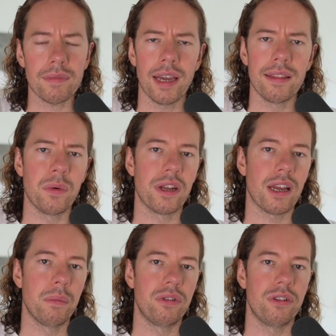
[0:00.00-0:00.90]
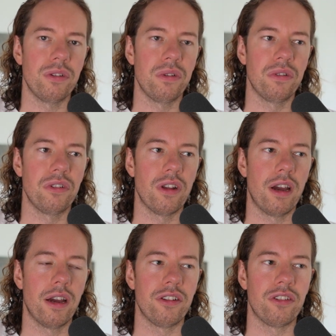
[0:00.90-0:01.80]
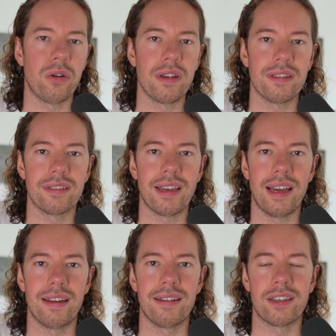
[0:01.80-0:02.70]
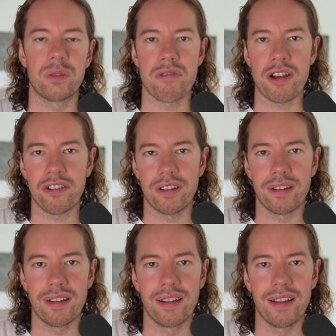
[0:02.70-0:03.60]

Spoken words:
And then when it comes to choice and expression,